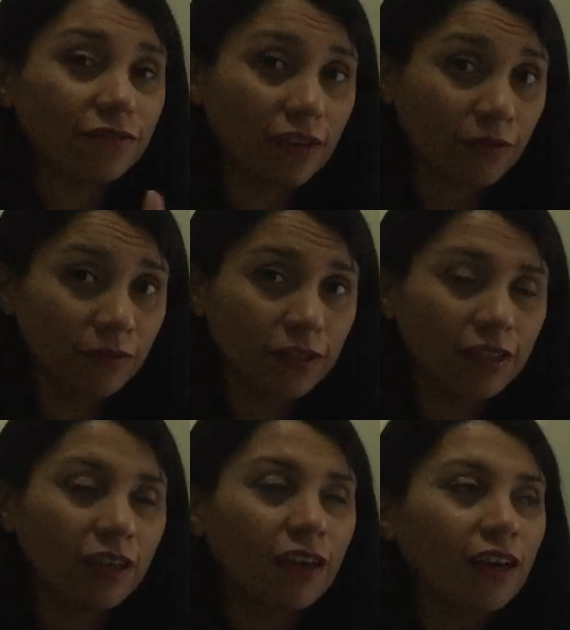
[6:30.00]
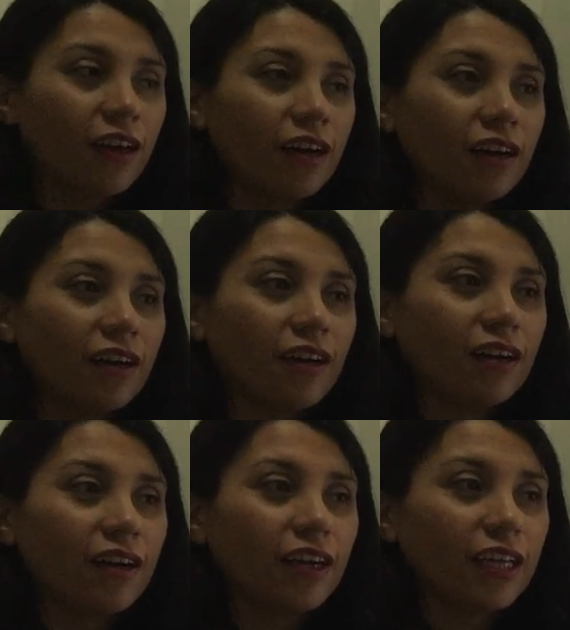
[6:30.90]
found.
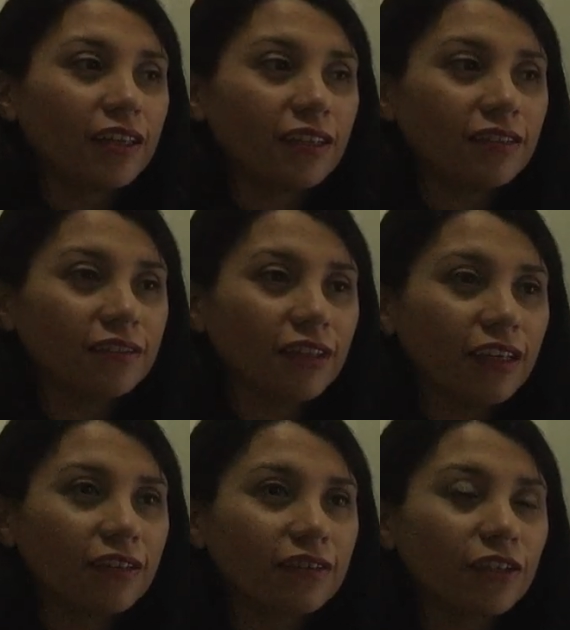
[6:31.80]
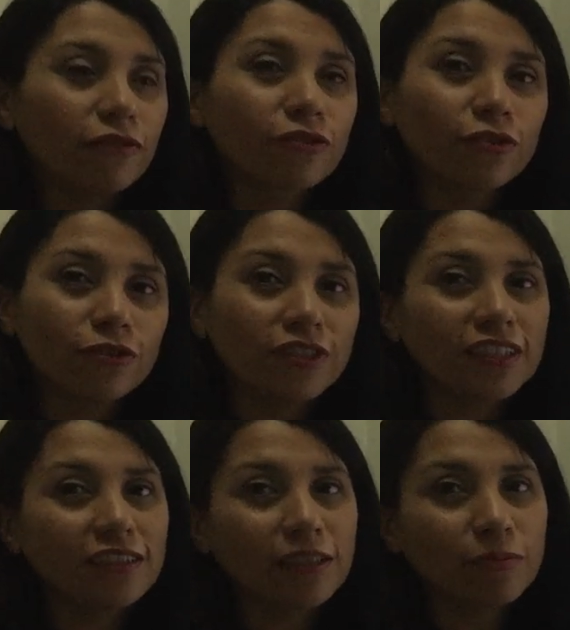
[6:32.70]
In this theory, of
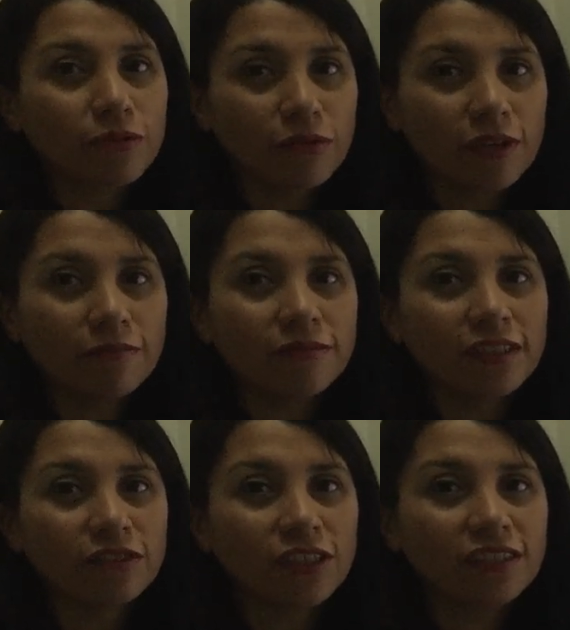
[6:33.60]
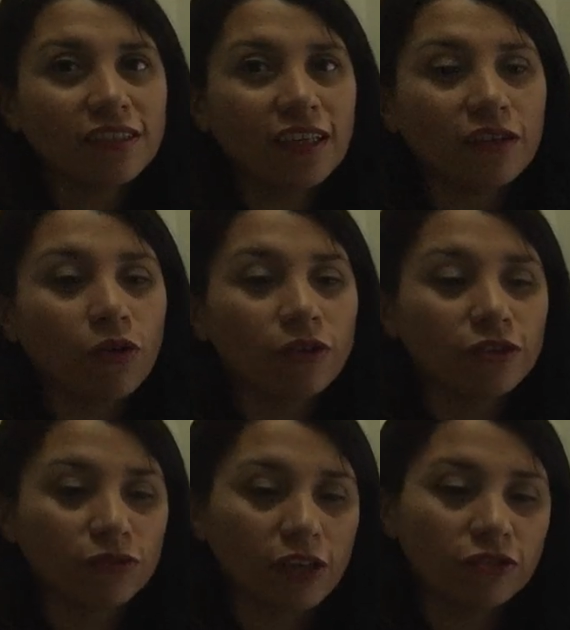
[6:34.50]
course, since the program suggested all
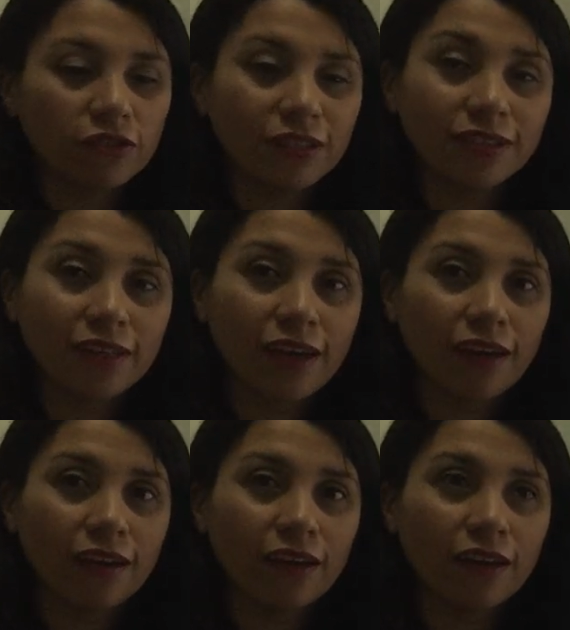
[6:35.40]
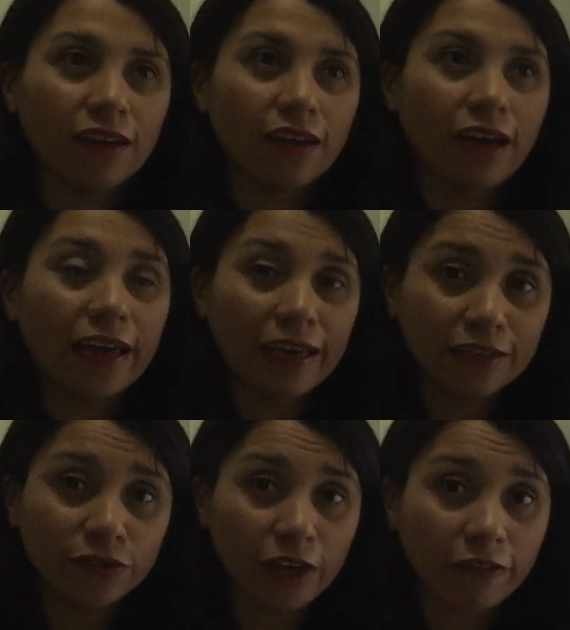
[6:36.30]
the structures I
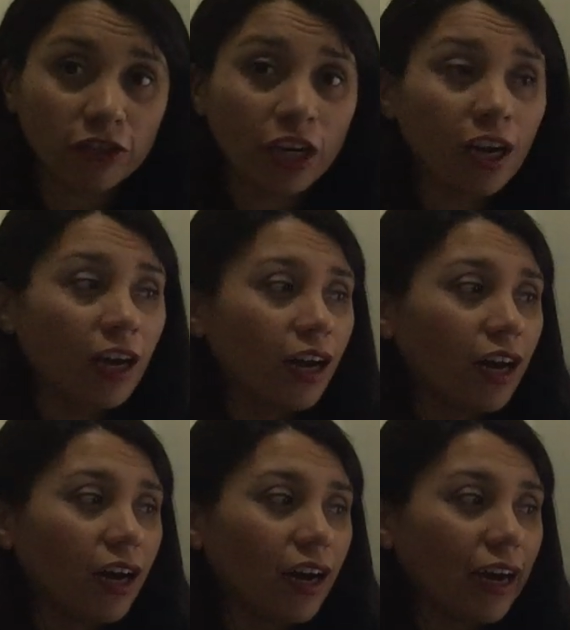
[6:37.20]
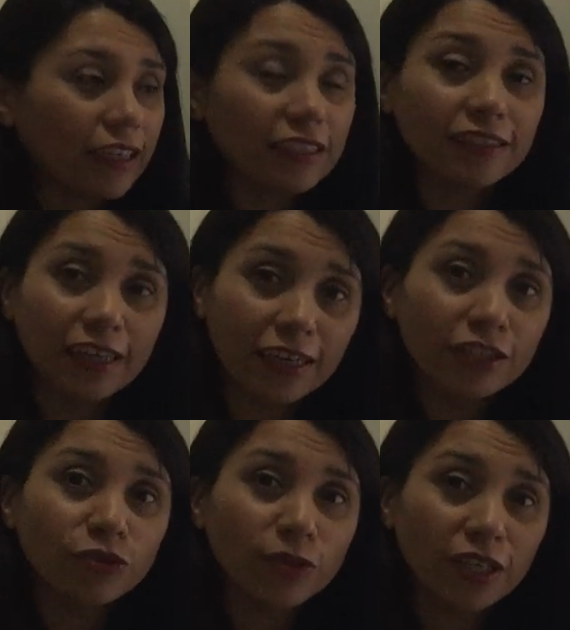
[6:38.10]
had to cover, I
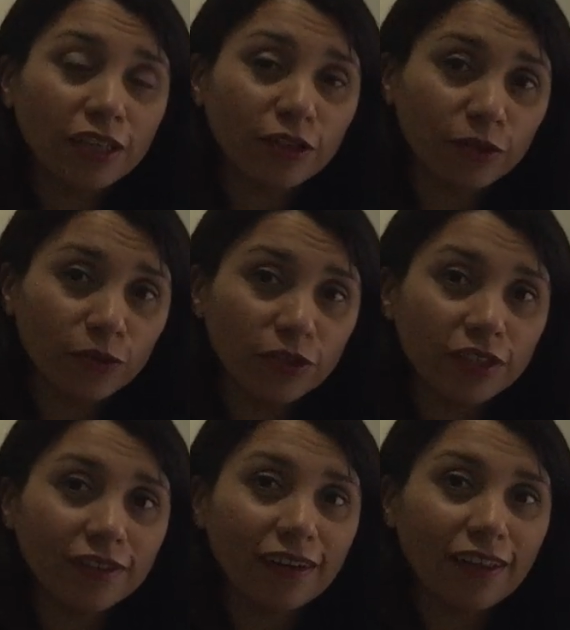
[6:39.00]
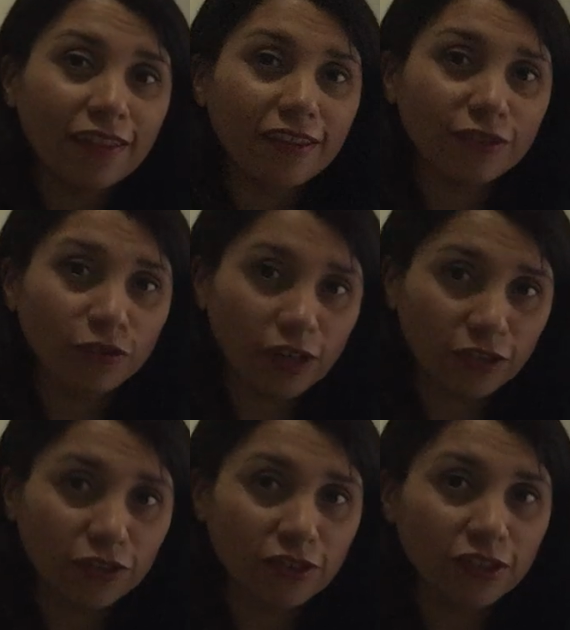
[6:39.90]
decided to include the
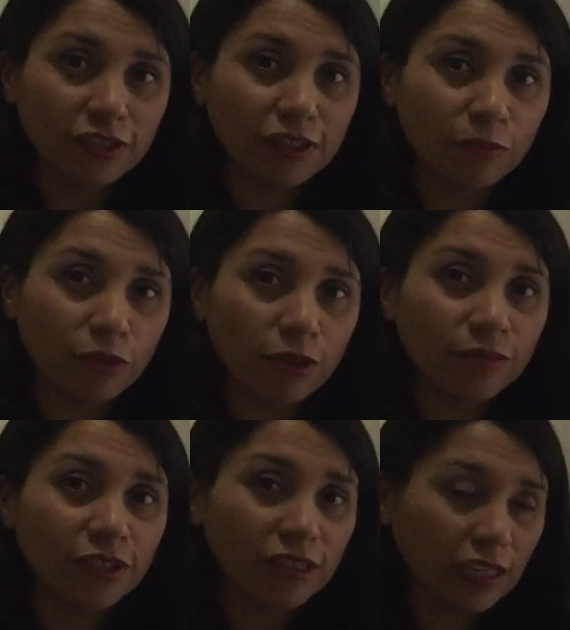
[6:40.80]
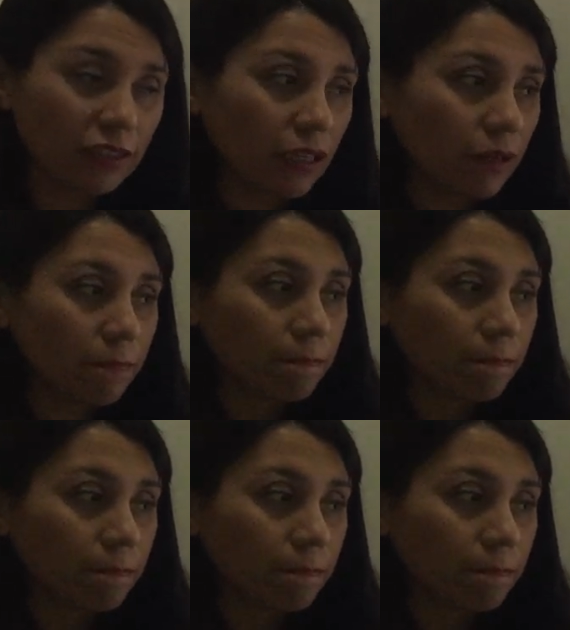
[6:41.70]
structures the program suggested.